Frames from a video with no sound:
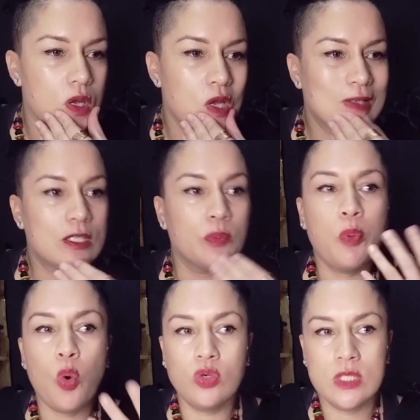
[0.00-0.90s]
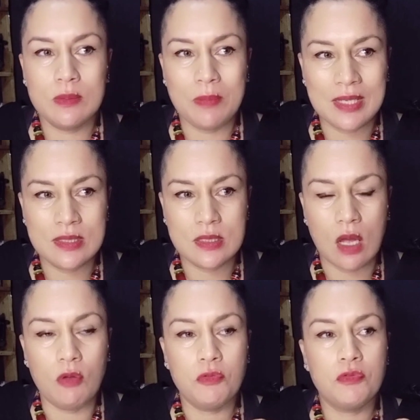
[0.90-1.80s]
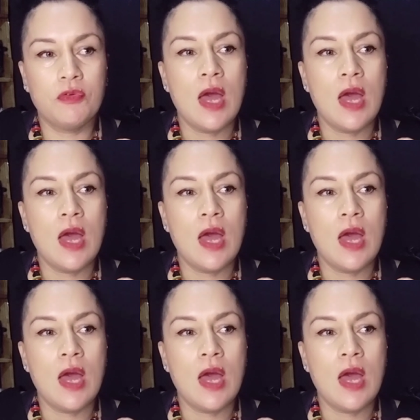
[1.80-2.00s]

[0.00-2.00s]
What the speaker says: supporting myself.